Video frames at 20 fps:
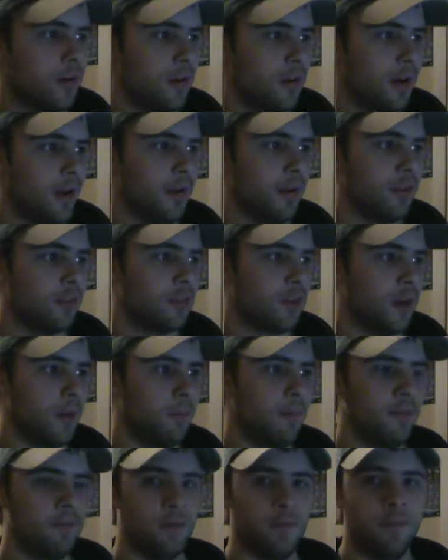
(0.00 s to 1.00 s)
and it's going to
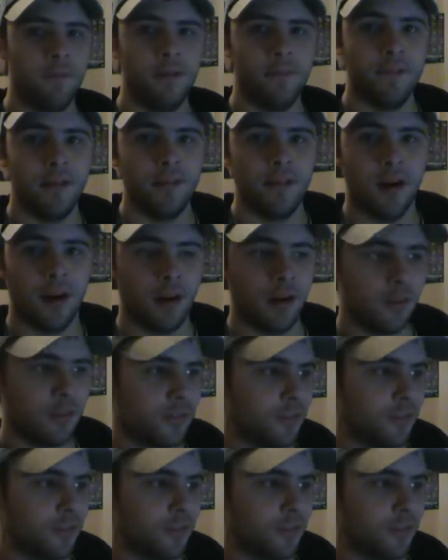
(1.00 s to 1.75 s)
be for $50,